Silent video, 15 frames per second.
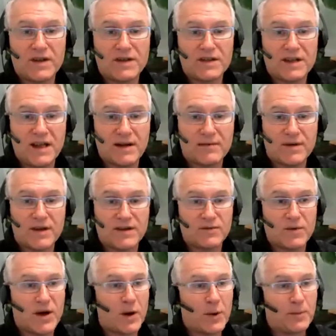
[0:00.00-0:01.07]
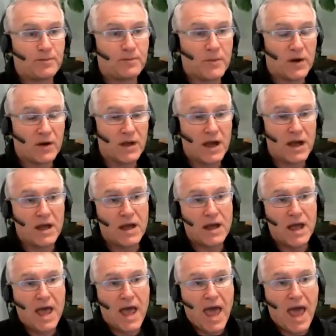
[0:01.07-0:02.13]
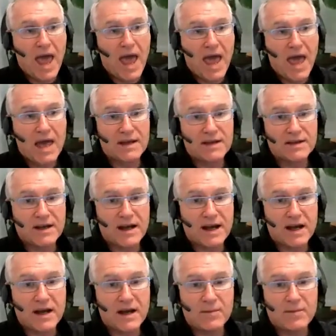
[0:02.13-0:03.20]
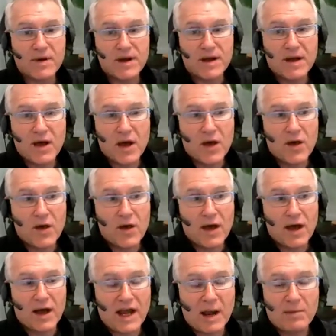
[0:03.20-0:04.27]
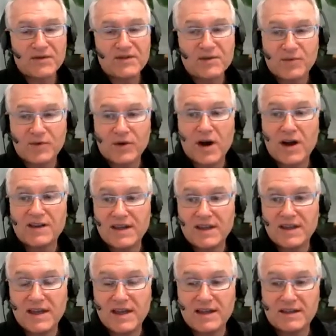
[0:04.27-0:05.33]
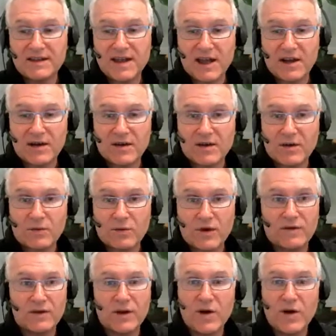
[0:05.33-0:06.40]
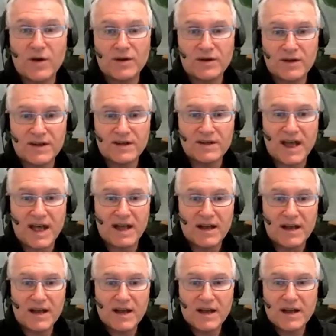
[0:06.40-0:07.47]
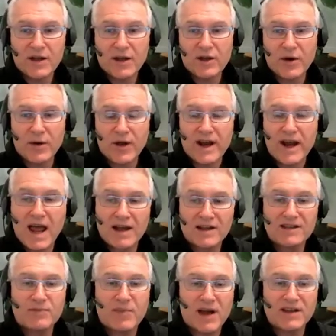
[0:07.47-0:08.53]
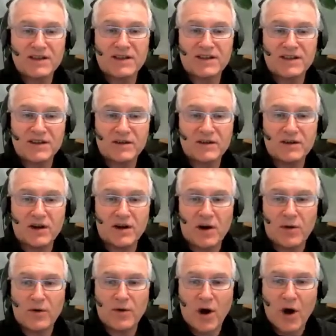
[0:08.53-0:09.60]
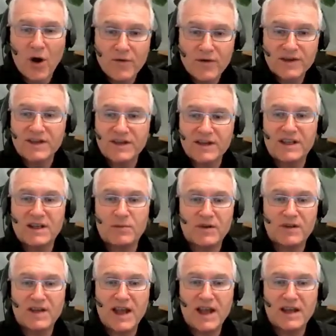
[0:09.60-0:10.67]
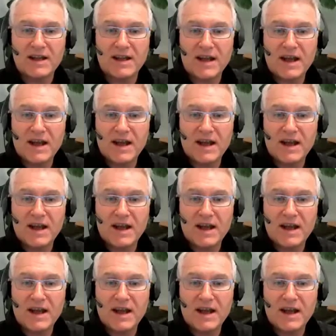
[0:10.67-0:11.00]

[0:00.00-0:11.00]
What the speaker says: the internet as well. Okay. And a couple of surprising things that we've learned is that, in our space, there's still over 60%